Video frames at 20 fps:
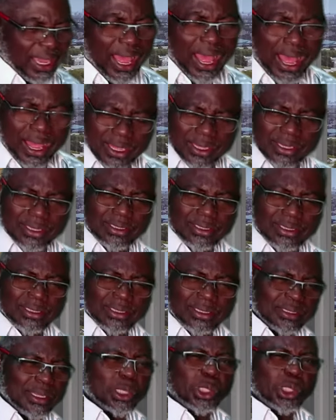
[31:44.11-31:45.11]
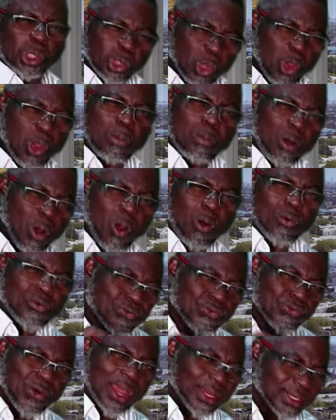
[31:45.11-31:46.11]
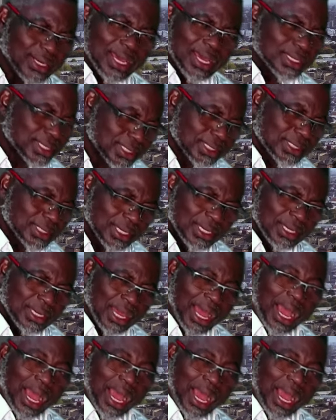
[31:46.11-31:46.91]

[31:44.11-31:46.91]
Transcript: Ah, the storm of finance,